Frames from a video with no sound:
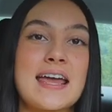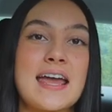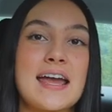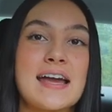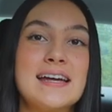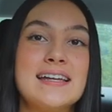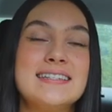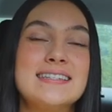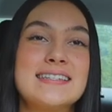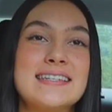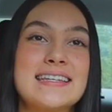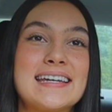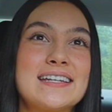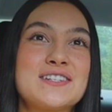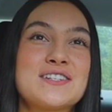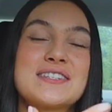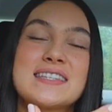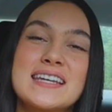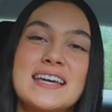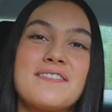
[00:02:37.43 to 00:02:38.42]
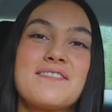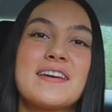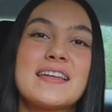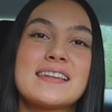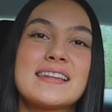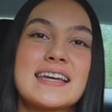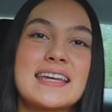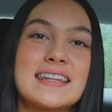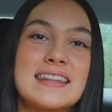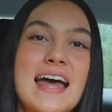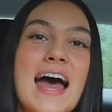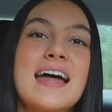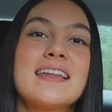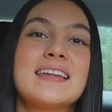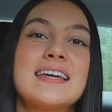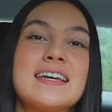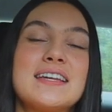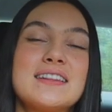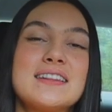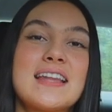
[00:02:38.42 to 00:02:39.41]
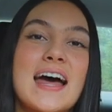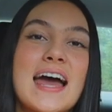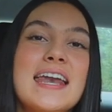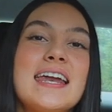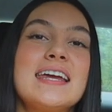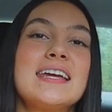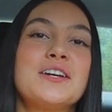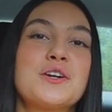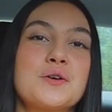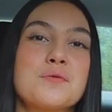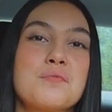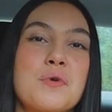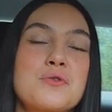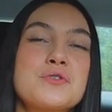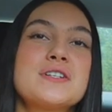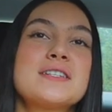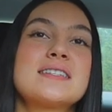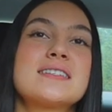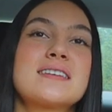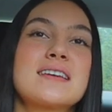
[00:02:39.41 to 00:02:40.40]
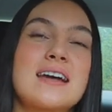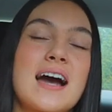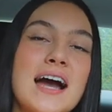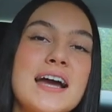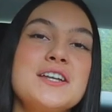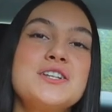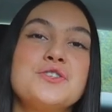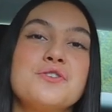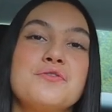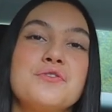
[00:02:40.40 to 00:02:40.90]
And just think of it like that. Like let your emotions guide you.